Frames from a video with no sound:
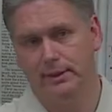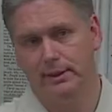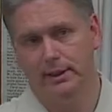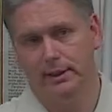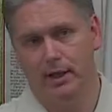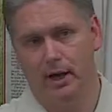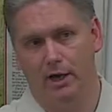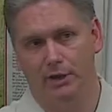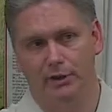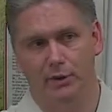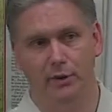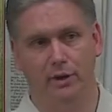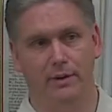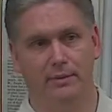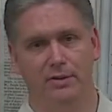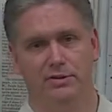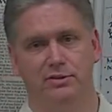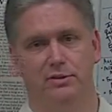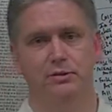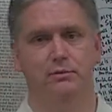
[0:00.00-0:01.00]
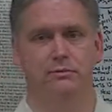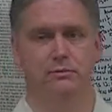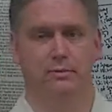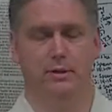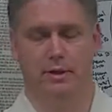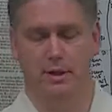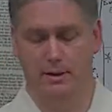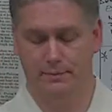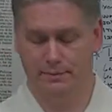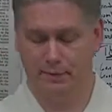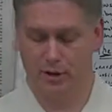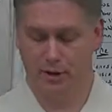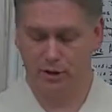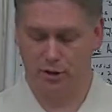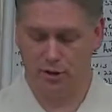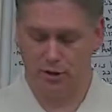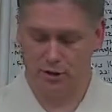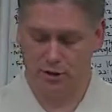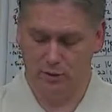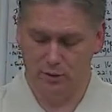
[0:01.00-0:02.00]
I'll do what I must do.
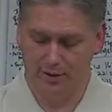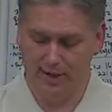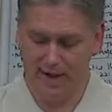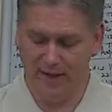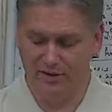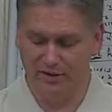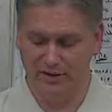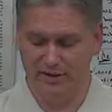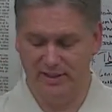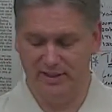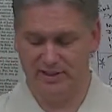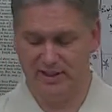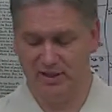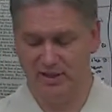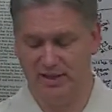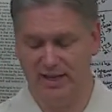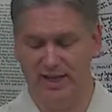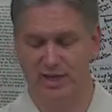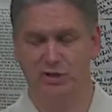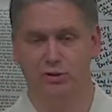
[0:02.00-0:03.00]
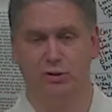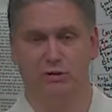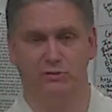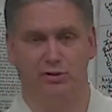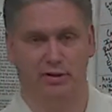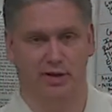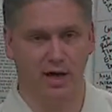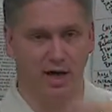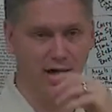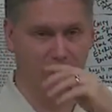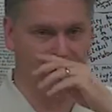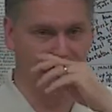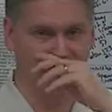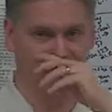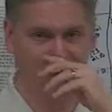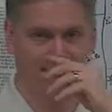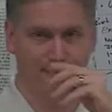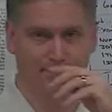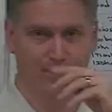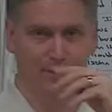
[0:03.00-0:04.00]
So the reality is that the angel of the God
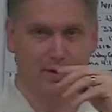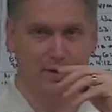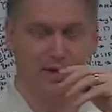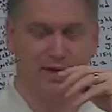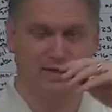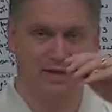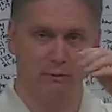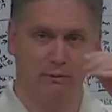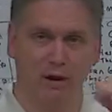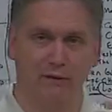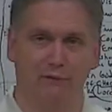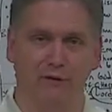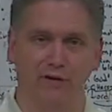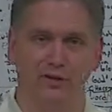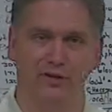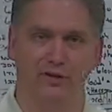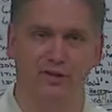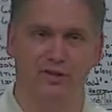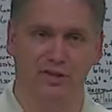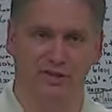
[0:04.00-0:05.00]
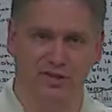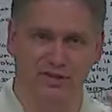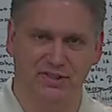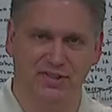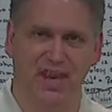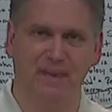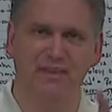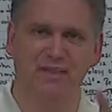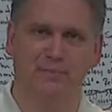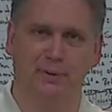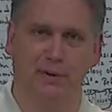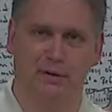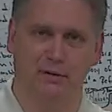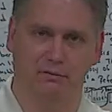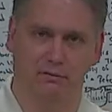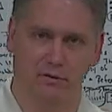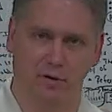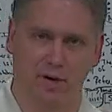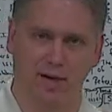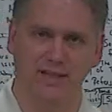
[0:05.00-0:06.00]
is a reference to the same Spirit of
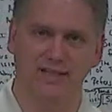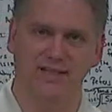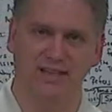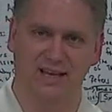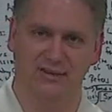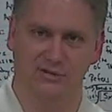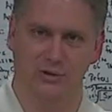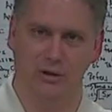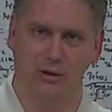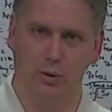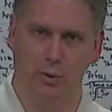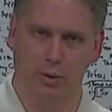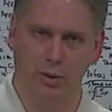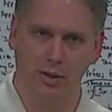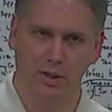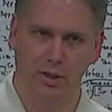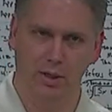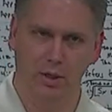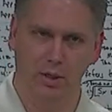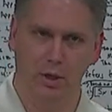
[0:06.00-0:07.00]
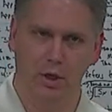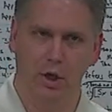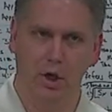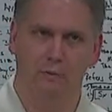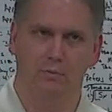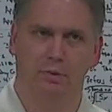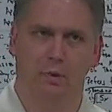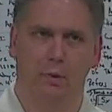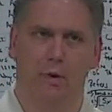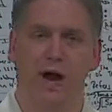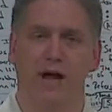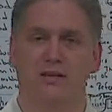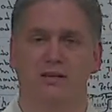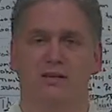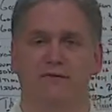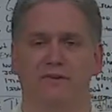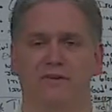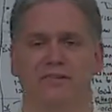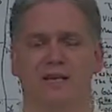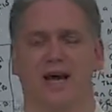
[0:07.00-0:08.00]
Christ, the angel of the Lord. But why is
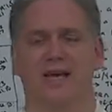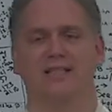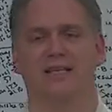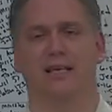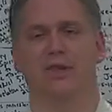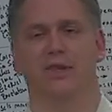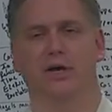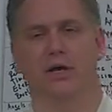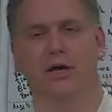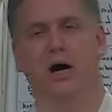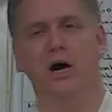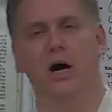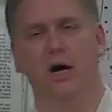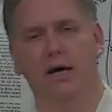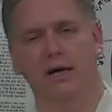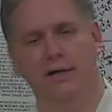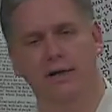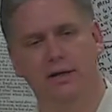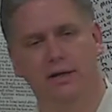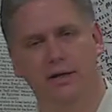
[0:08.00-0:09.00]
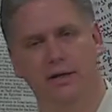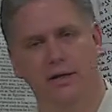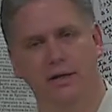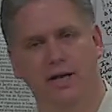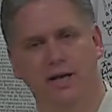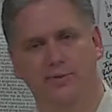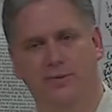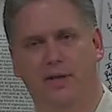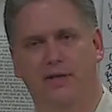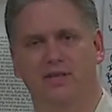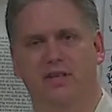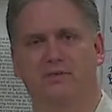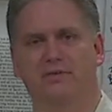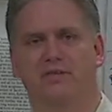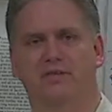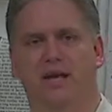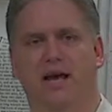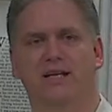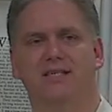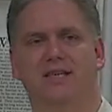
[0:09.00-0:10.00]
emphasizing the God? Is because
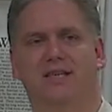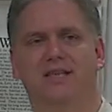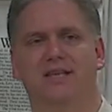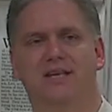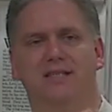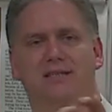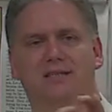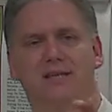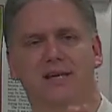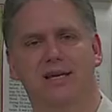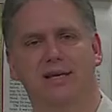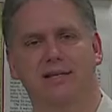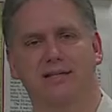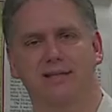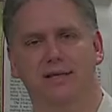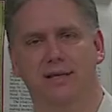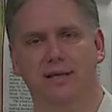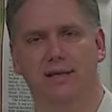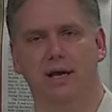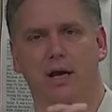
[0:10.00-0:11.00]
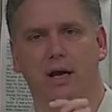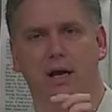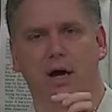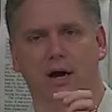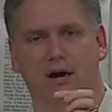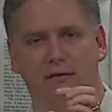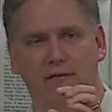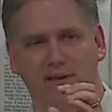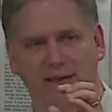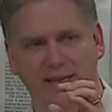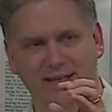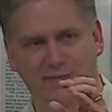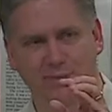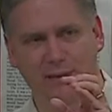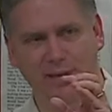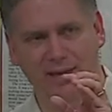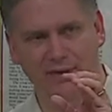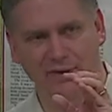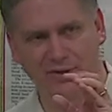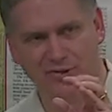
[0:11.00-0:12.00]
emphasizing the deity of He's
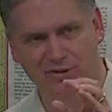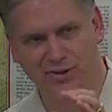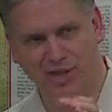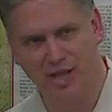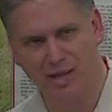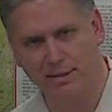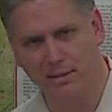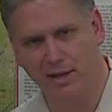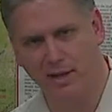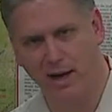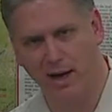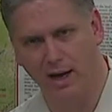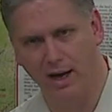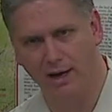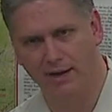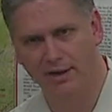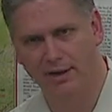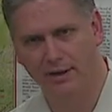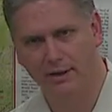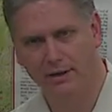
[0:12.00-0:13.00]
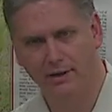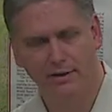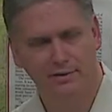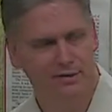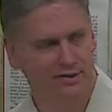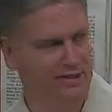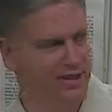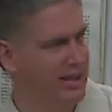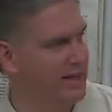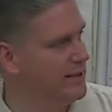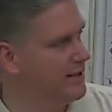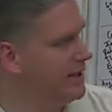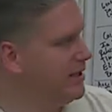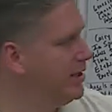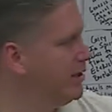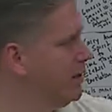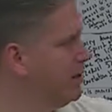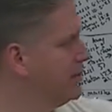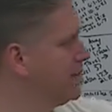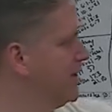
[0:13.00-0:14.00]
being the same God just like he did in the
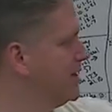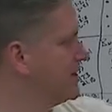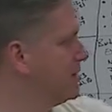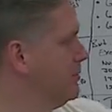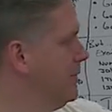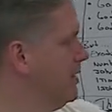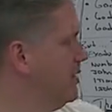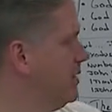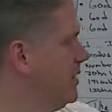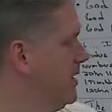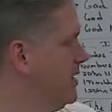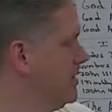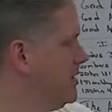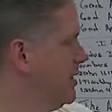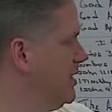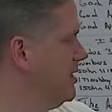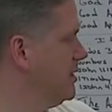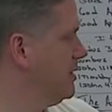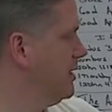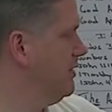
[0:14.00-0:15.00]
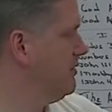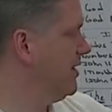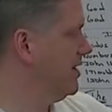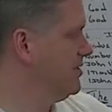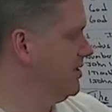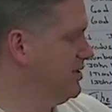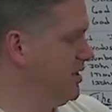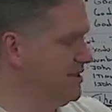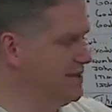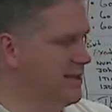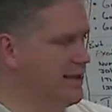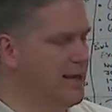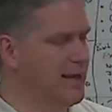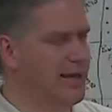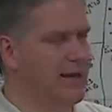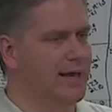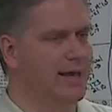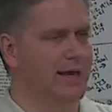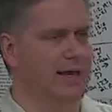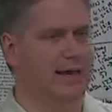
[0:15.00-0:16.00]
Old Testament, his, he's emphasizing the deity.
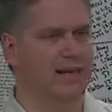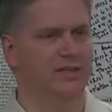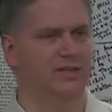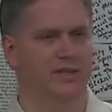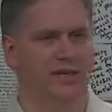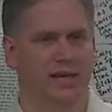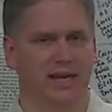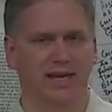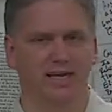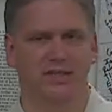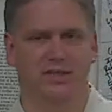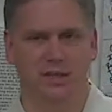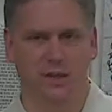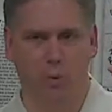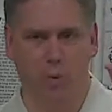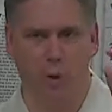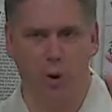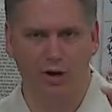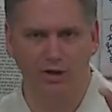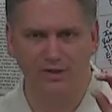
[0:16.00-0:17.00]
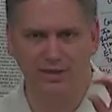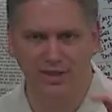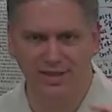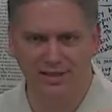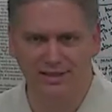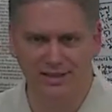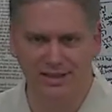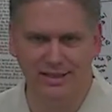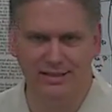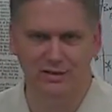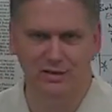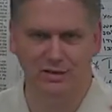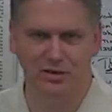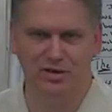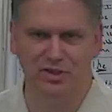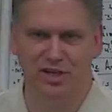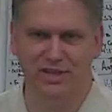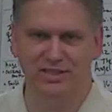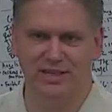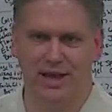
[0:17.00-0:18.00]
He's, he's the one deity to the
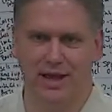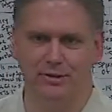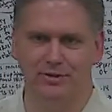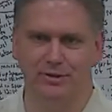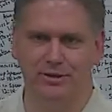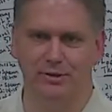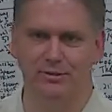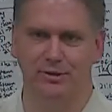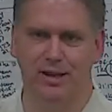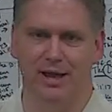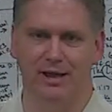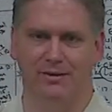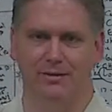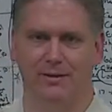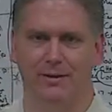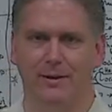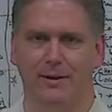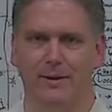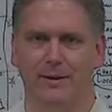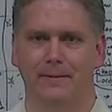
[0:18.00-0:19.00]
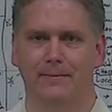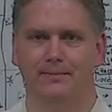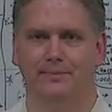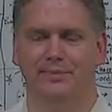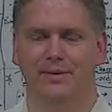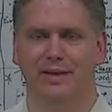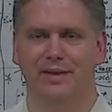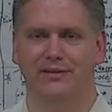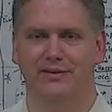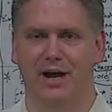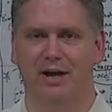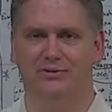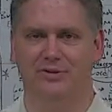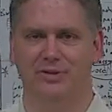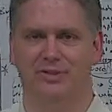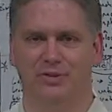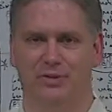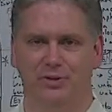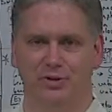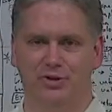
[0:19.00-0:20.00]
Gentiles too now, not
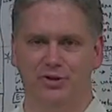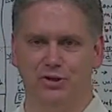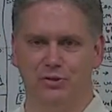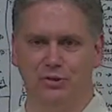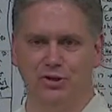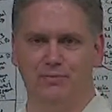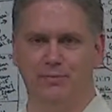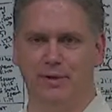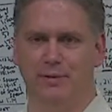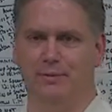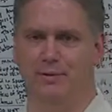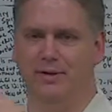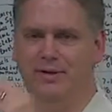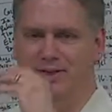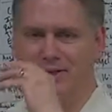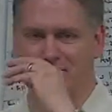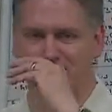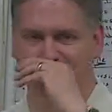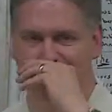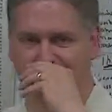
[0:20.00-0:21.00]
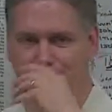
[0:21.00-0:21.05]
just to the Jewish people. He's not just the